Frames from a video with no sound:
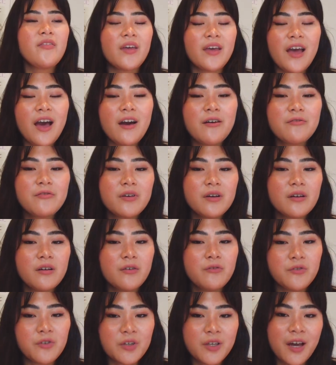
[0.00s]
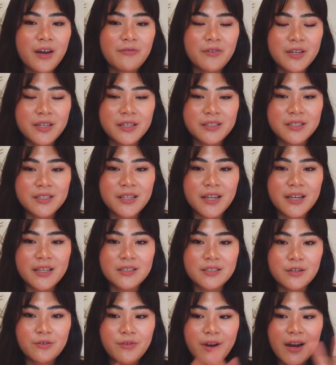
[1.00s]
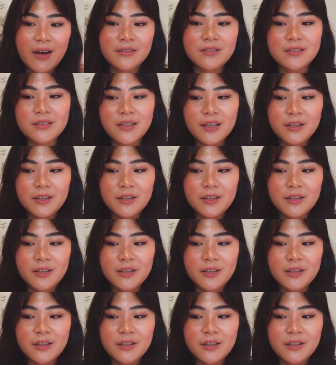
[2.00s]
They have a few Cafe Kitsunes around